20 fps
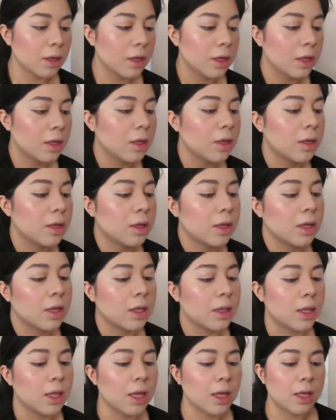
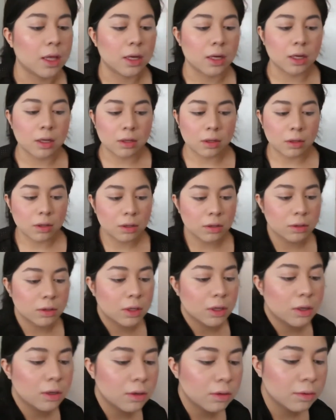And then,
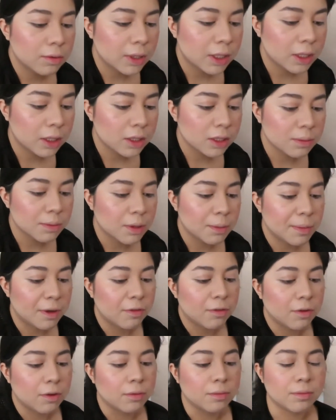oh no, I got some on my
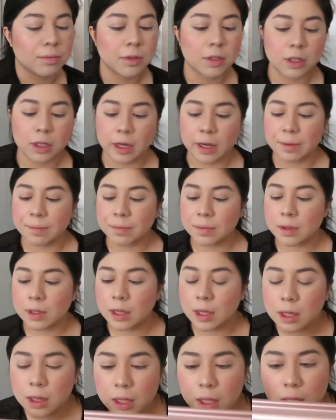phone. Okay,
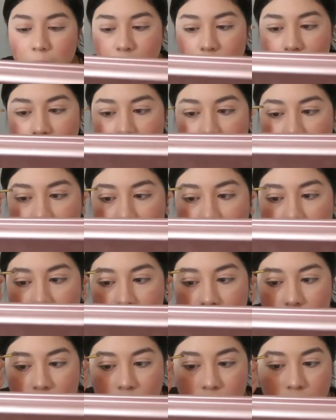and then
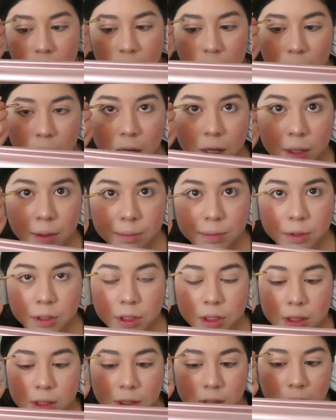I'm
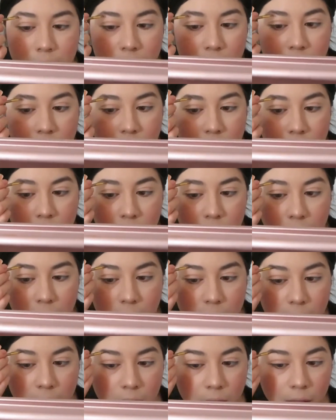just gonna
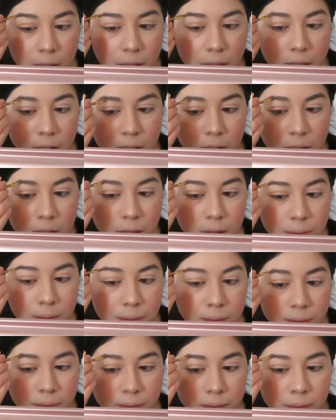line it up.
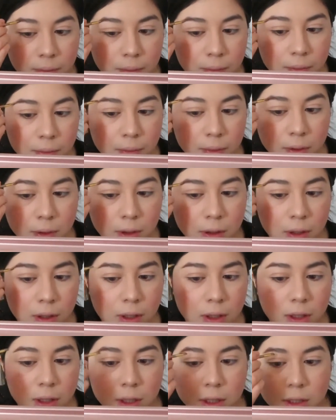
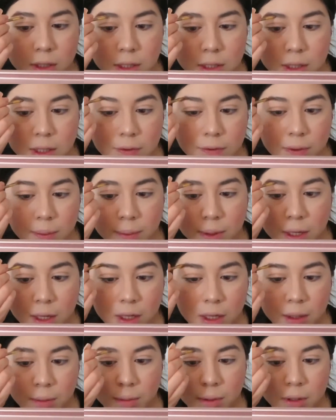Is this even my
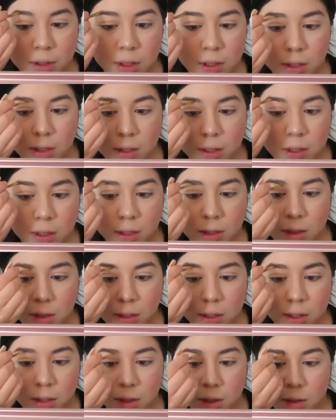eyebrow color?
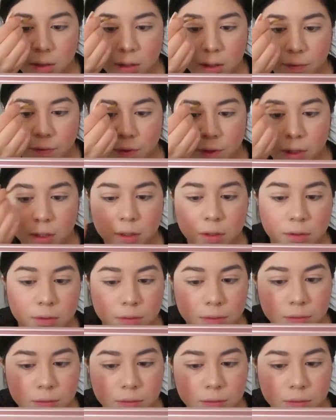I don't even know.